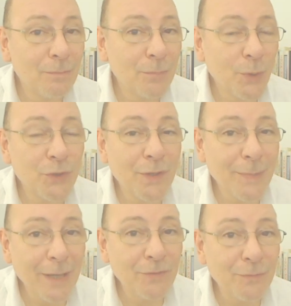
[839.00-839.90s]
push them
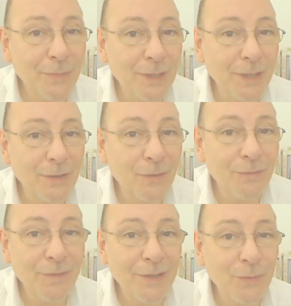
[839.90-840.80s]
out of me or
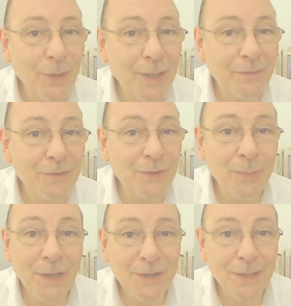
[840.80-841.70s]
find a way of
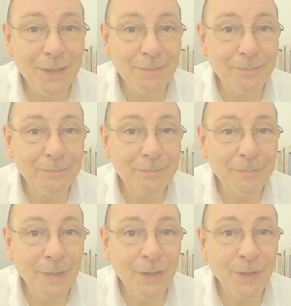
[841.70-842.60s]
suppressing them
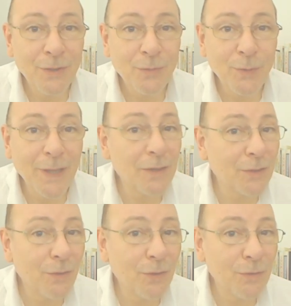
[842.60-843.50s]
with alcohol